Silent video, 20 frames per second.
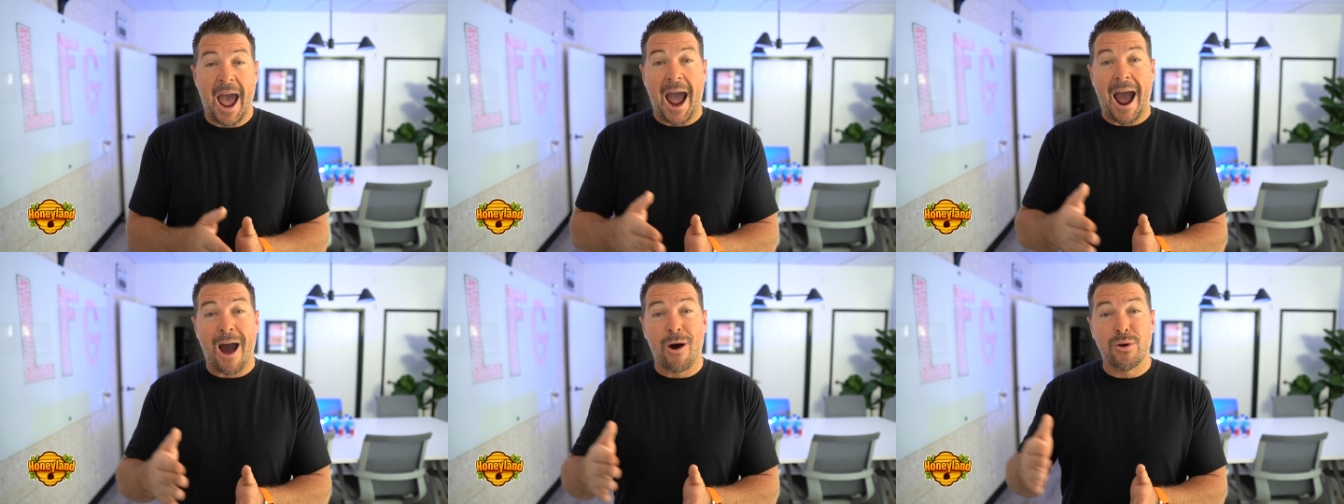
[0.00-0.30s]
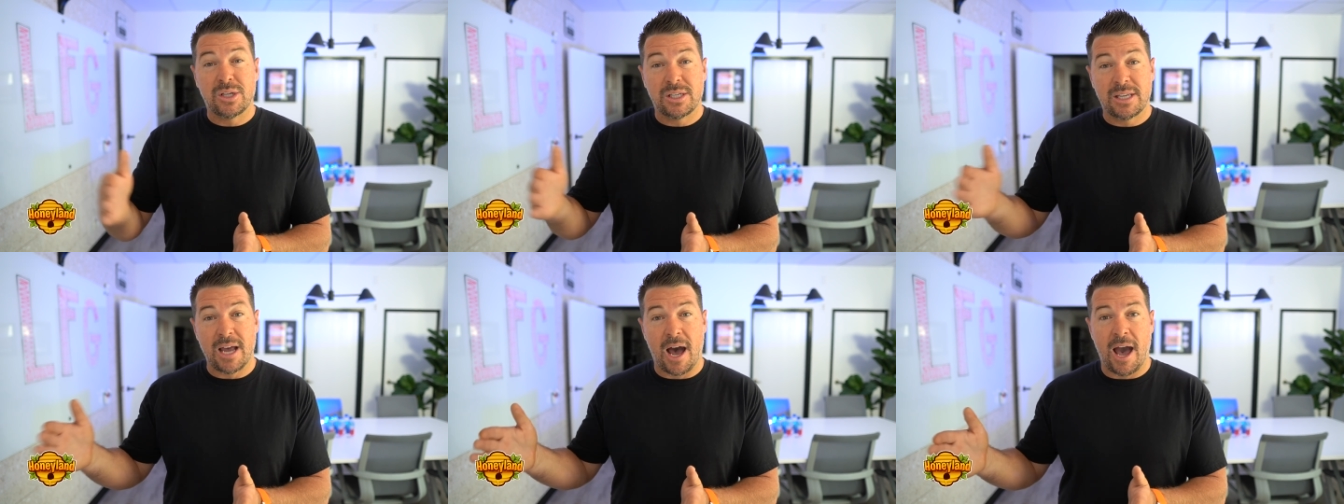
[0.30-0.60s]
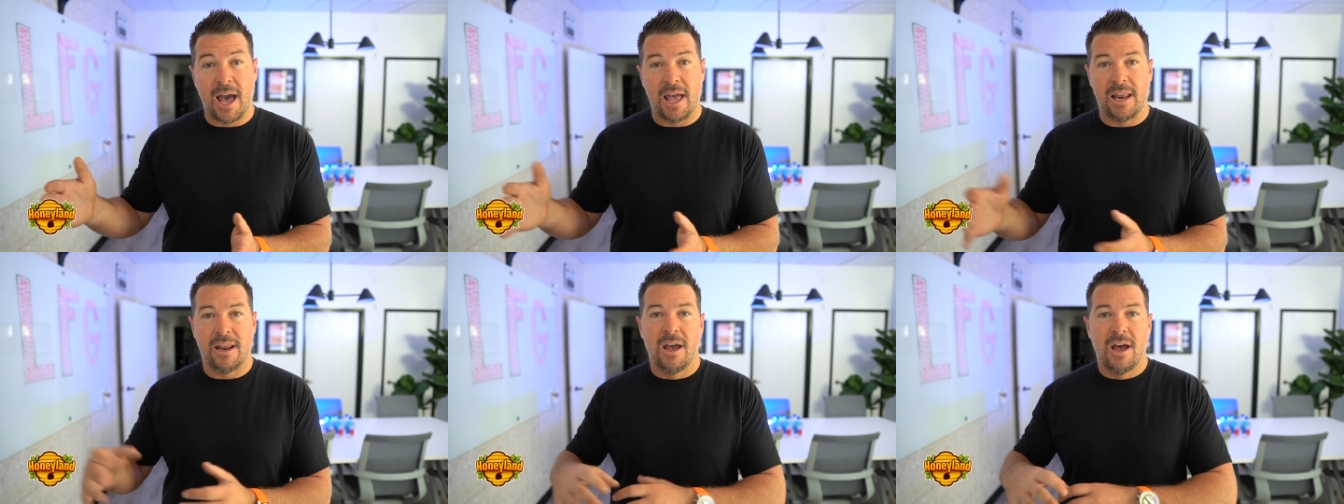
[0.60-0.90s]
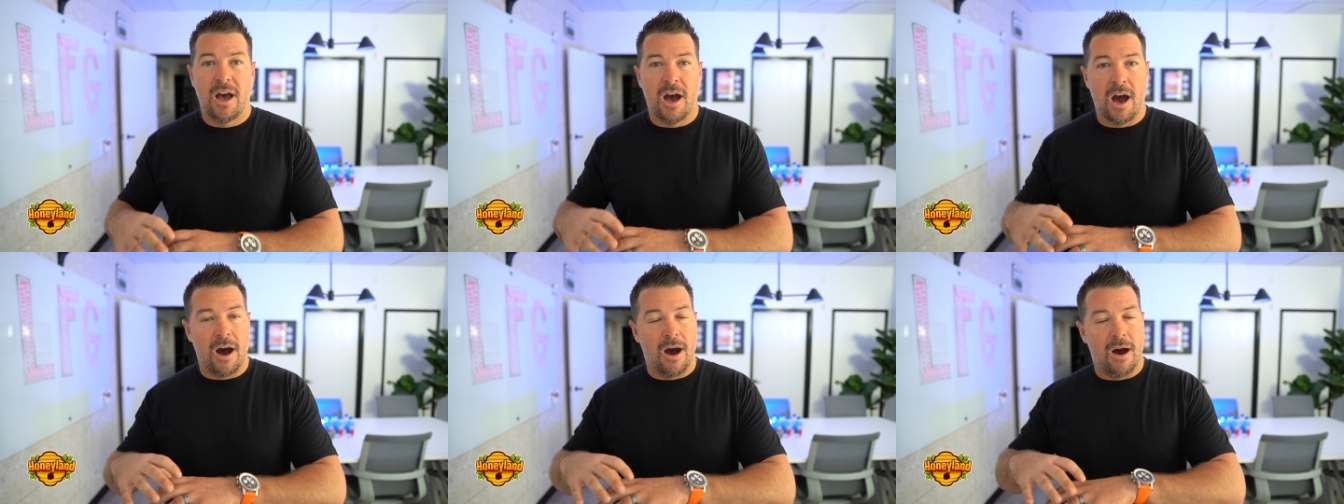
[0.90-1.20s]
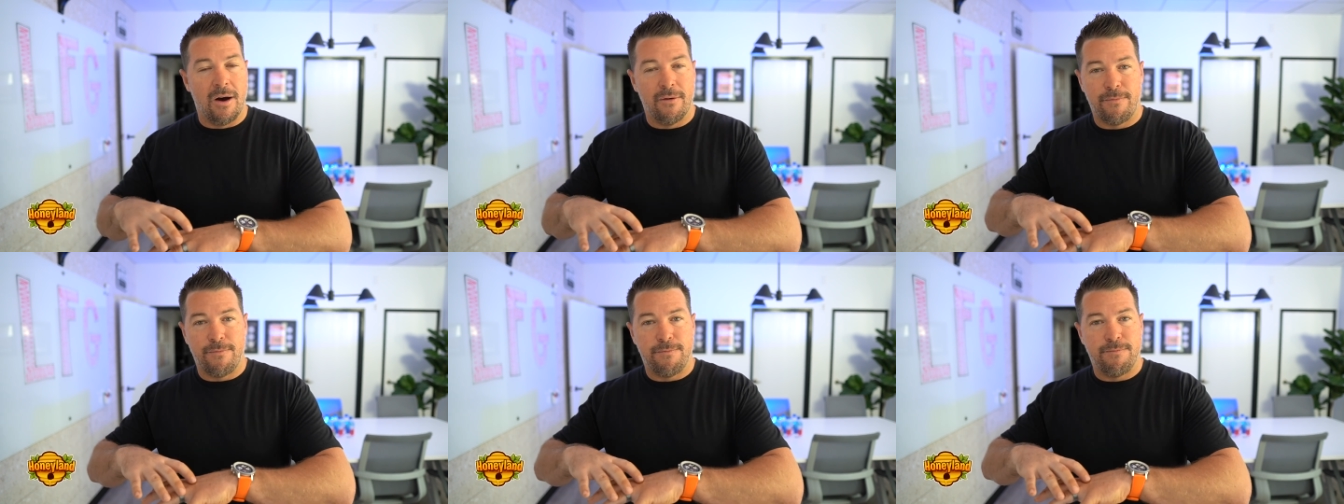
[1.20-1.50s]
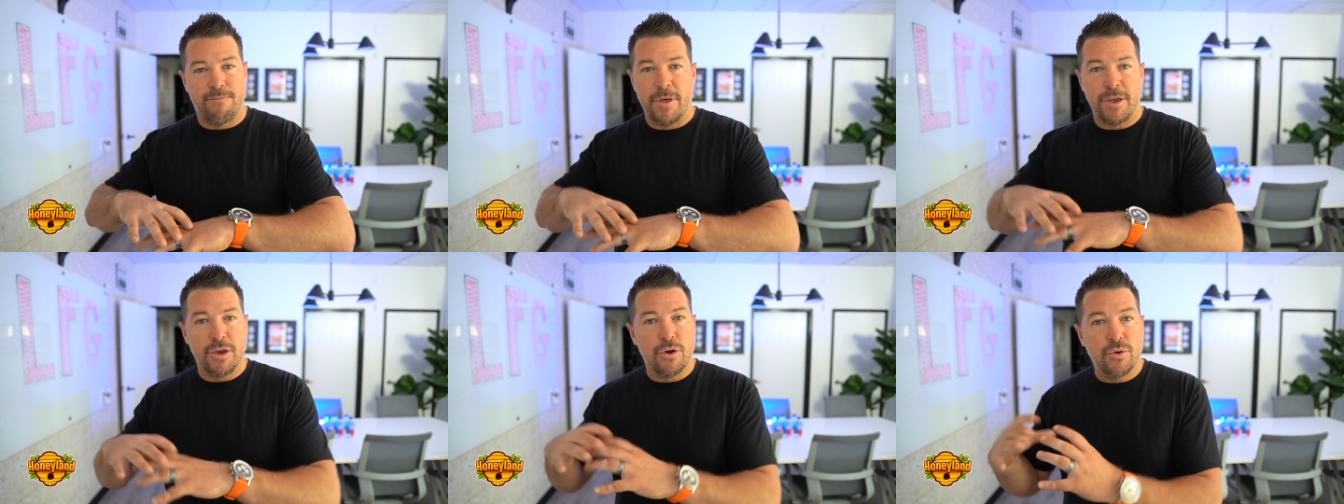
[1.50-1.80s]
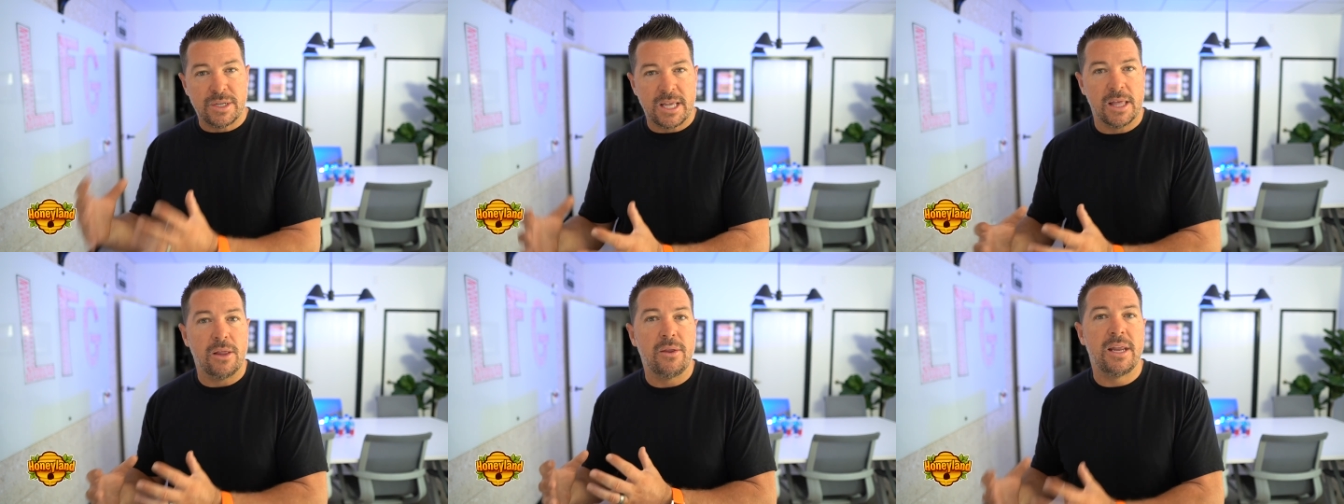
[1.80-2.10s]
outside of the
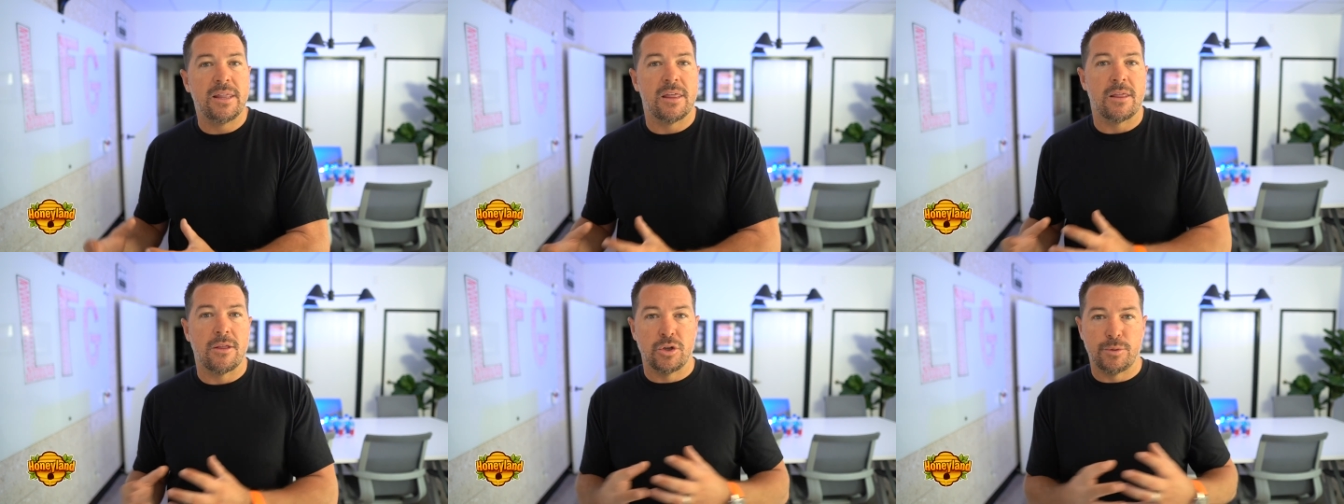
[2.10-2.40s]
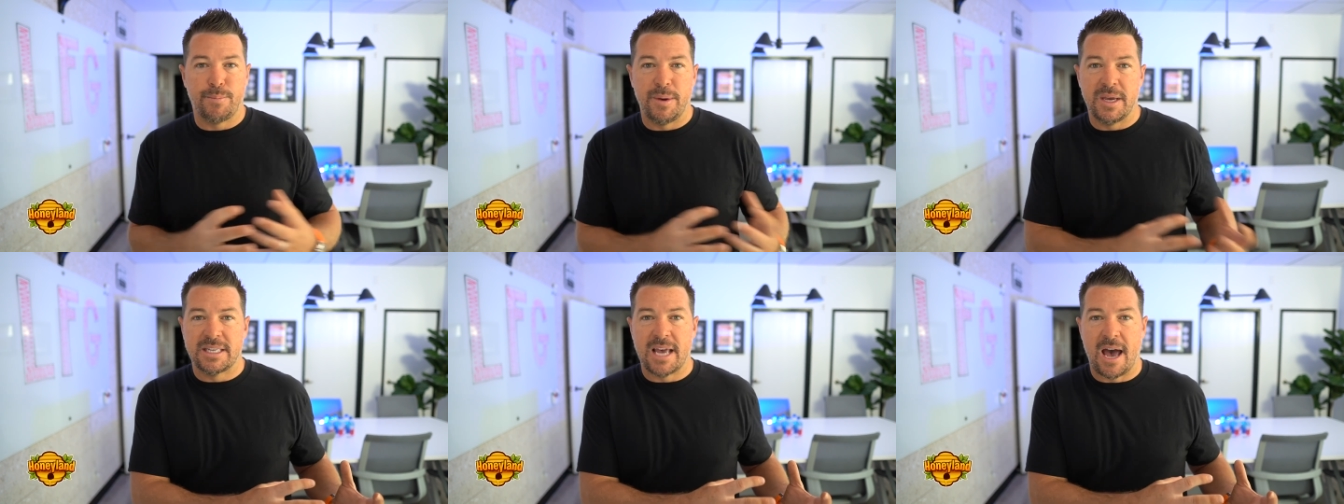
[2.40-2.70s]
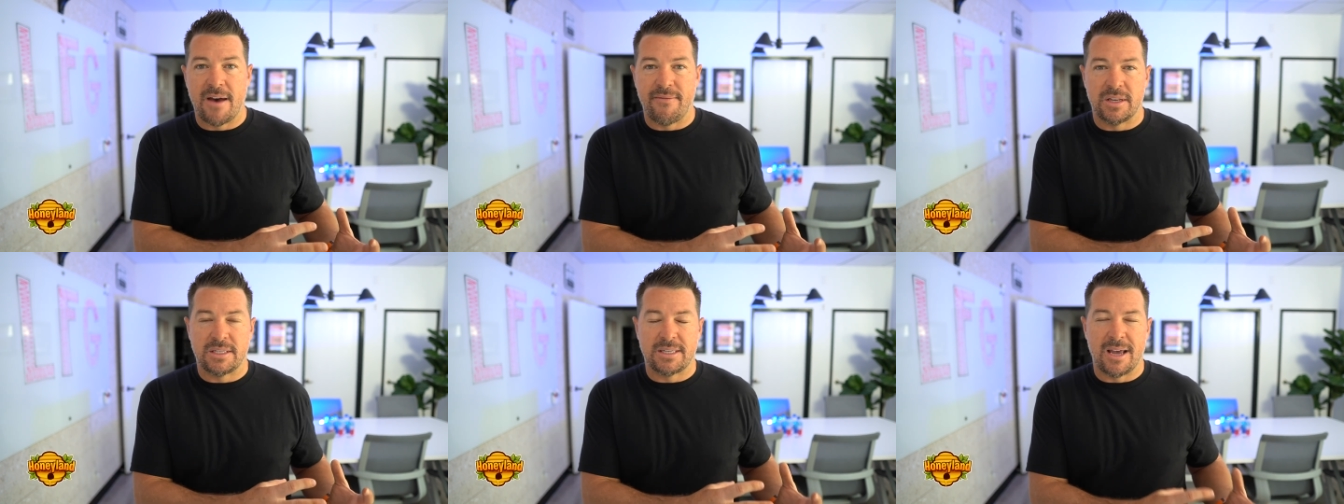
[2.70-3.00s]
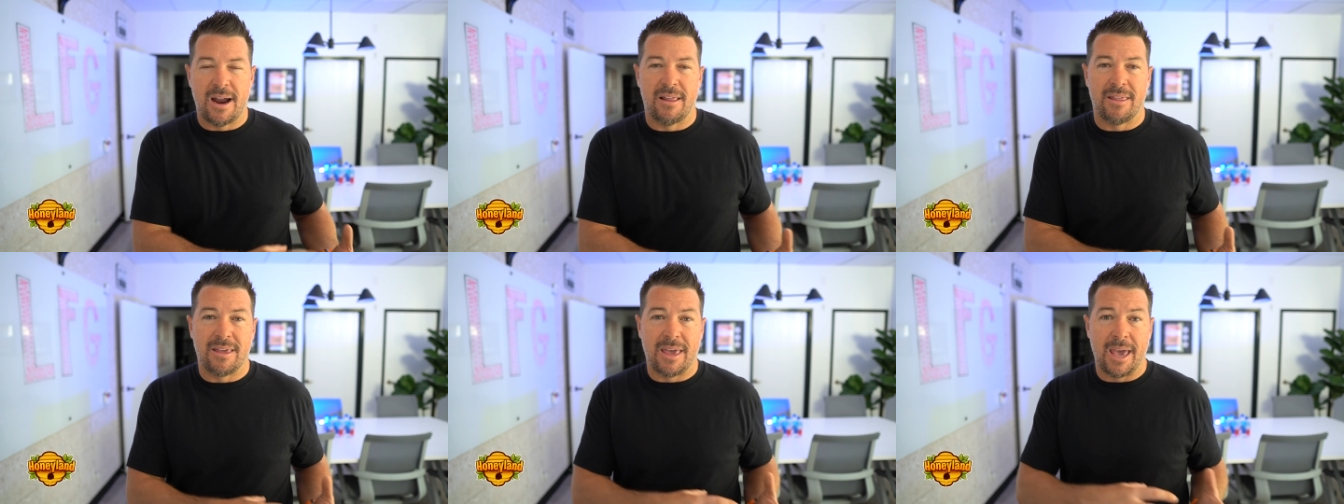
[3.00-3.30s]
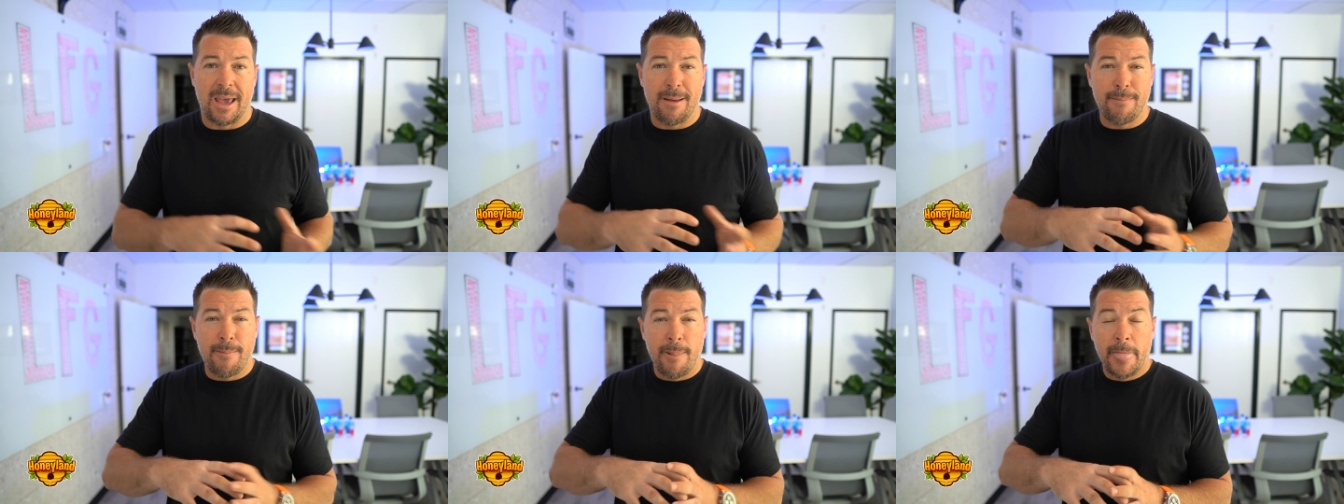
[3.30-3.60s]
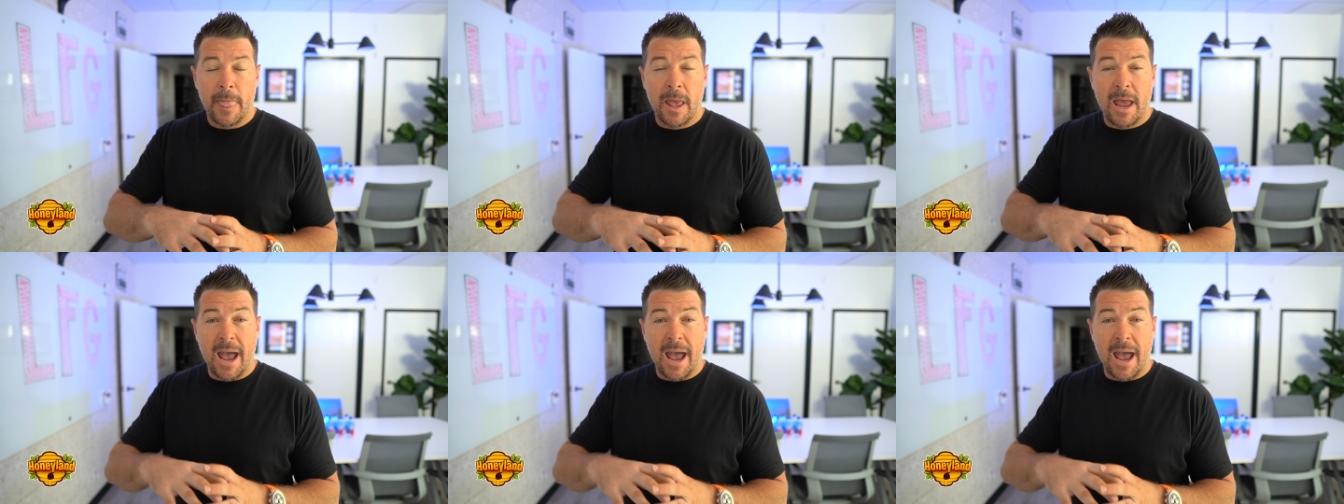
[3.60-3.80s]
utility that those bees have inside of the game.